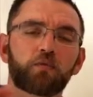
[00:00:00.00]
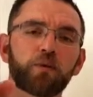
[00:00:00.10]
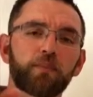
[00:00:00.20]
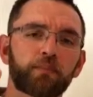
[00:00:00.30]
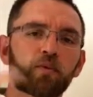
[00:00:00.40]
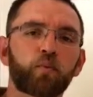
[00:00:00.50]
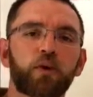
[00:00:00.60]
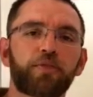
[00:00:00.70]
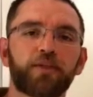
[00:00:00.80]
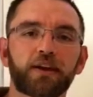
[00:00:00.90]
Remember
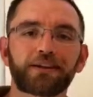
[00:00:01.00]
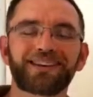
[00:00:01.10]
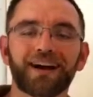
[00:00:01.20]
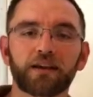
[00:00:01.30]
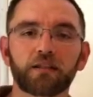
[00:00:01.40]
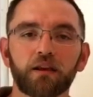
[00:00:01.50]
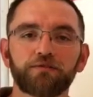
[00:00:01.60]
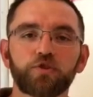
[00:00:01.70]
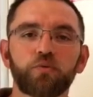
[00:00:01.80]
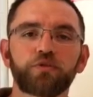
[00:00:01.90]
one thing, God
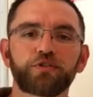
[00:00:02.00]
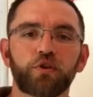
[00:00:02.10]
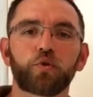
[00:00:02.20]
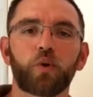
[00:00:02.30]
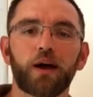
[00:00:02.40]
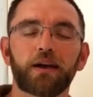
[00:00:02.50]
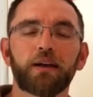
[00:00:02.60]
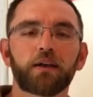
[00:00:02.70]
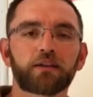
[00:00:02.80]
loves you, so do I.